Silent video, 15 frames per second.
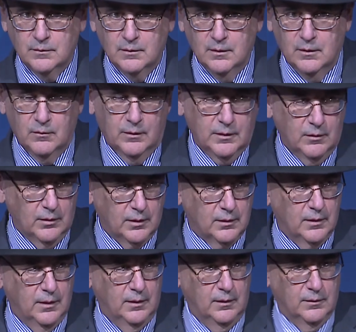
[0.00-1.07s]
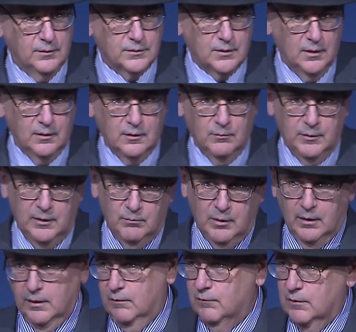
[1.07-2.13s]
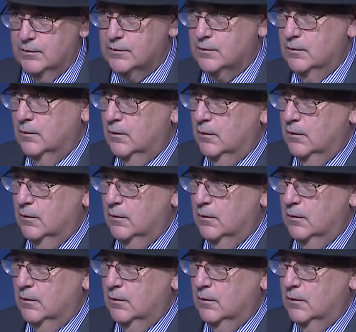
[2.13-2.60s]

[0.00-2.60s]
and ordinary Canadians tend to be believers.